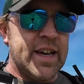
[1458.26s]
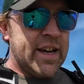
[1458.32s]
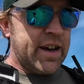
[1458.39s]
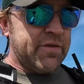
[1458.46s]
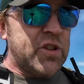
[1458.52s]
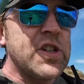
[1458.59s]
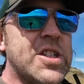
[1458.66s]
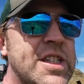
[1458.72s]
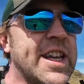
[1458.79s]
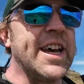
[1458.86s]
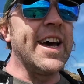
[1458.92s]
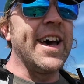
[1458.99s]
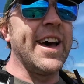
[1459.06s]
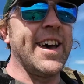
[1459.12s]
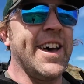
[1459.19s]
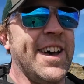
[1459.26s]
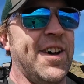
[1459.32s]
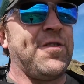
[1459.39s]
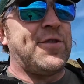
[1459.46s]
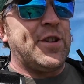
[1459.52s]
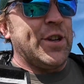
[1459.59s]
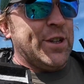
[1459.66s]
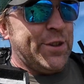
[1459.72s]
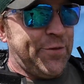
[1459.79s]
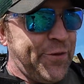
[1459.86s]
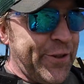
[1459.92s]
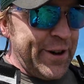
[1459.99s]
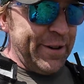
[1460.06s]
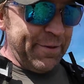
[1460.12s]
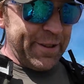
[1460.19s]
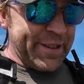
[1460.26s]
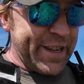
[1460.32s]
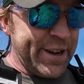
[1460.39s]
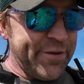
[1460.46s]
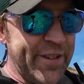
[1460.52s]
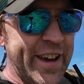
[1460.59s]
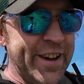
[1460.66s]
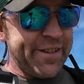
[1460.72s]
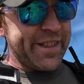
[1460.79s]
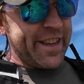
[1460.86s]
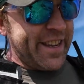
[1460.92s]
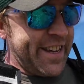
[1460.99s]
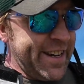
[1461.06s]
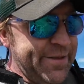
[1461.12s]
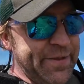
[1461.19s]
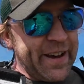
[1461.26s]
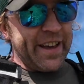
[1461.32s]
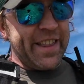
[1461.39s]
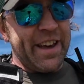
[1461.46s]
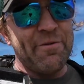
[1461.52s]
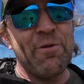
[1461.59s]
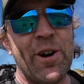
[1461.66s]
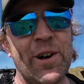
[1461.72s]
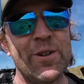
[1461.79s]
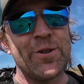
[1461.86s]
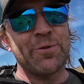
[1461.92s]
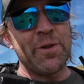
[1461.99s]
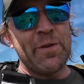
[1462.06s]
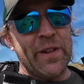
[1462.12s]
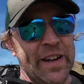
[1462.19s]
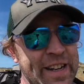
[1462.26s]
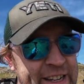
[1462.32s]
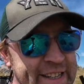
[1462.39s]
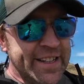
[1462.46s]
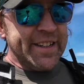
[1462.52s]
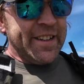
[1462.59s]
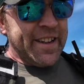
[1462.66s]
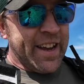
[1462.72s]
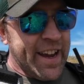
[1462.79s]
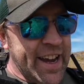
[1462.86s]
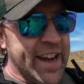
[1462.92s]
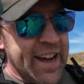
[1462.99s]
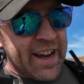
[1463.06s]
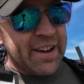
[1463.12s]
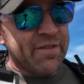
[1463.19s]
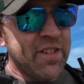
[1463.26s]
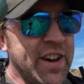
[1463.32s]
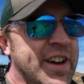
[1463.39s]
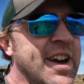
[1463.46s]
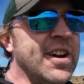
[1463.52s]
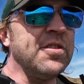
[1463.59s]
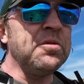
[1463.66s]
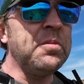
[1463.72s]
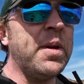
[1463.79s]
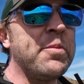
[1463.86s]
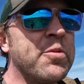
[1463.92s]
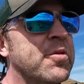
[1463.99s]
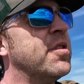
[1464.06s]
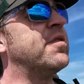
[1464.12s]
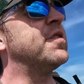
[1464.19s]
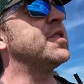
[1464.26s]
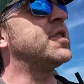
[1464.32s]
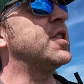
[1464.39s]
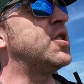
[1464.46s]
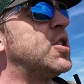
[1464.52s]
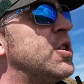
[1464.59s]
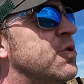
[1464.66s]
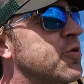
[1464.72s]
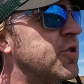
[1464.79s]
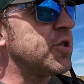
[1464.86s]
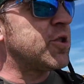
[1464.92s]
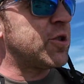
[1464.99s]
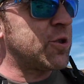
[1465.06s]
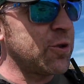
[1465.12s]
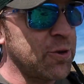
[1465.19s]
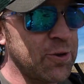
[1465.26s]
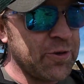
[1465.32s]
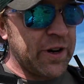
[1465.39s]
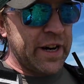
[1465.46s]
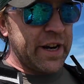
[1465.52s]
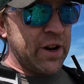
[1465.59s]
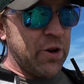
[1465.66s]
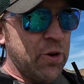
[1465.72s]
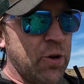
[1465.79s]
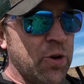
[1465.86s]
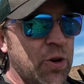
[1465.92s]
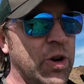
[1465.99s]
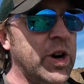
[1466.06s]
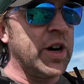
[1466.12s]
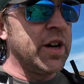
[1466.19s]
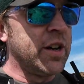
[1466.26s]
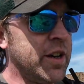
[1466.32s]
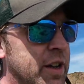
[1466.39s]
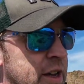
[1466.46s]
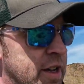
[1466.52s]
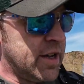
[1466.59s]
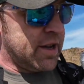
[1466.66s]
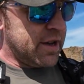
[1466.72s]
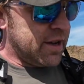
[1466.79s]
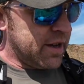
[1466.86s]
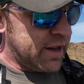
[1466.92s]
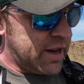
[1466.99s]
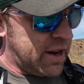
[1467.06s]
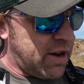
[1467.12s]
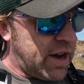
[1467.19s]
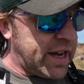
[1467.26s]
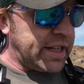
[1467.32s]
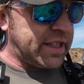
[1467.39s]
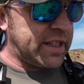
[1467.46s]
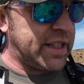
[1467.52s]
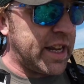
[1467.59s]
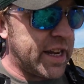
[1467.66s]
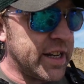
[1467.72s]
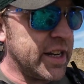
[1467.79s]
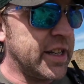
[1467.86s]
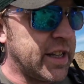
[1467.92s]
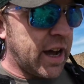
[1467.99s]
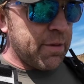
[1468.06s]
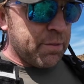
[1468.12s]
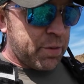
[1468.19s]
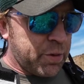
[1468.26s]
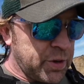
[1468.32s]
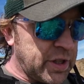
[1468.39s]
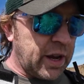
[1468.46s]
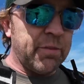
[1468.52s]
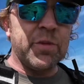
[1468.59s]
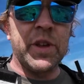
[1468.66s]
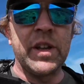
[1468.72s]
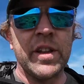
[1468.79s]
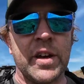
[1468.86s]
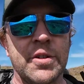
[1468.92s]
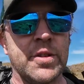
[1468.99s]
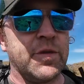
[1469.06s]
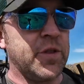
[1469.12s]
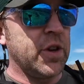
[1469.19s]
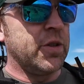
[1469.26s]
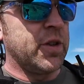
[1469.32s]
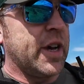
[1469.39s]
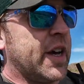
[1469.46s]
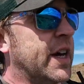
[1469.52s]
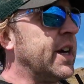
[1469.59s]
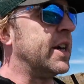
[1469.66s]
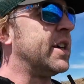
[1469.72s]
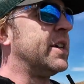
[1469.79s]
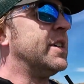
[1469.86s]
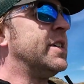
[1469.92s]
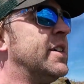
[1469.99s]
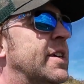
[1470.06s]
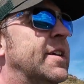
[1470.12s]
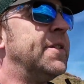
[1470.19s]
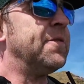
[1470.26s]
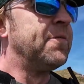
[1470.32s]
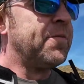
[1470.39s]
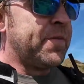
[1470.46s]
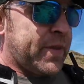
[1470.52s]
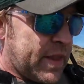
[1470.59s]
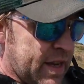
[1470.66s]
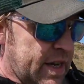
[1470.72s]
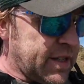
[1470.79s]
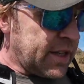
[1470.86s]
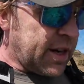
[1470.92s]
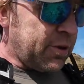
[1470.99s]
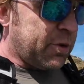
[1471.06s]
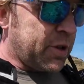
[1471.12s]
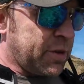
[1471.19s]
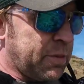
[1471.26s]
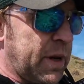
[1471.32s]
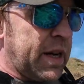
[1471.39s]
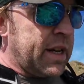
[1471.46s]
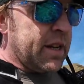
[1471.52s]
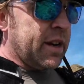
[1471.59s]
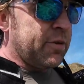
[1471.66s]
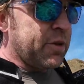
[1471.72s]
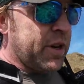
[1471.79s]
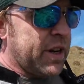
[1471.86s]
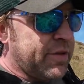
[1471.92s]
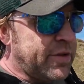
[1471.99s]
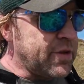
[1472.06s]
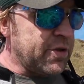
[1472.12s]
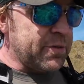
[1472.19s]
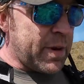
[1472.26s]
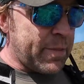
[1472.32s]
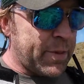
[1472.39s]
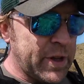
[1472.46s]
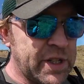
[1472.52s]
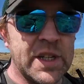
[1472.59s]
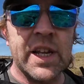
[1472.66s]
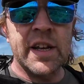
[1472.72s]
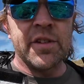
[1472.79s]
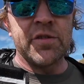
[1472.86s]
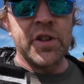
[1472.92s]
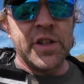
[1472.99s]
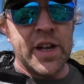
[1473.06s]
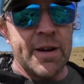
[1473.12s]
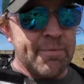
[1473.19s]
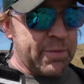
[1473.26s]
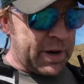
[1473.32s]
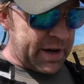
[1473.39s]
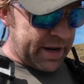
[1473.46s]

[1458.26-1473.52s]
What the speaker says: I've just freaked myself out thinking about that while I was swimming. I can't remember if it was a children's story or like Stig at a Dump or something. Those of you that are as old as me and old enough to remember Stig of the Dump,